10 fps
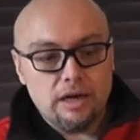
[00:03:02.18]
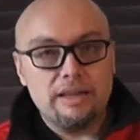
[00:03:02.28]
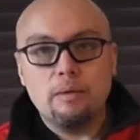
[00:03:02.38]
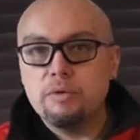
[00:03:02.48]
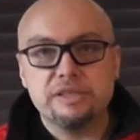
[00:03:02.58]

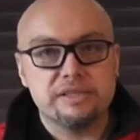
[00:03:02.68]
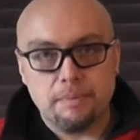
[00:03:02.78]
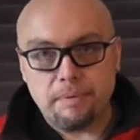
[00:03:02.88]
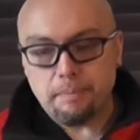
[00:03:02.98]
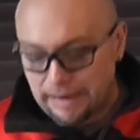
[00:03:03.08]
and then we just
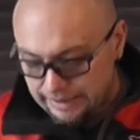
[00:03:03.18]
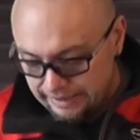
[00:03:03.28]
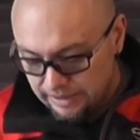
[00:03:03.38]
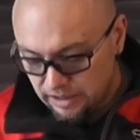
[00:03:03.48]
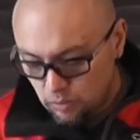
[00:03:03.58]
zip it back
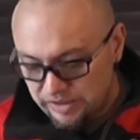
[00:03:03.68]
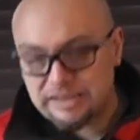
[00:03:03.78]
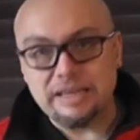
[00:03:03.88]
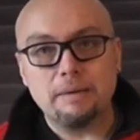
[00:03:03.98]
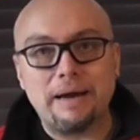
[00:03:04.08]
in and we
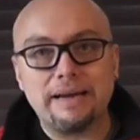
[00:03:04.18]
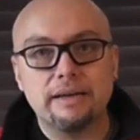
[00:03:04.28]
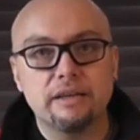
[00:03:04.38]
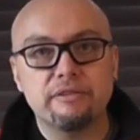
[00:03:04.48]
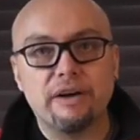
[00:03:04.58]
stick it back
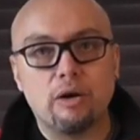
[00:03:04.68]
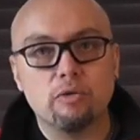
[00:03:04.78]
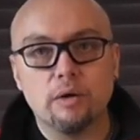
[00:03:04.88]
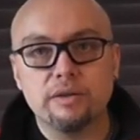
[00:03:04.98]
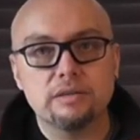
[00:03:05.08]
in at the
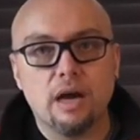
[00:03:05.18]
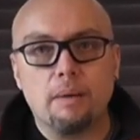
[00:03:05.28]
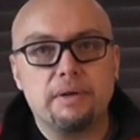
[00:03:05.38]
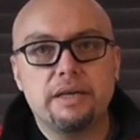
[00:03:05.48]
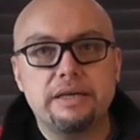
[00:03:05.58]
Velcro at the
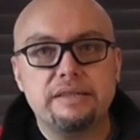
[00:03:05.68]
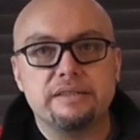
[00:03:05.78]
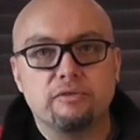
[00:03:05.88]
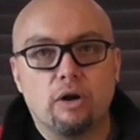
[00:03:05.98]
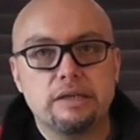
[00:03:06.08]
top.
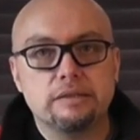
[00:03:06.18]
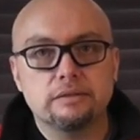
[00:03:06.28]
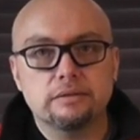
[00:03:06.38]
Easy, right?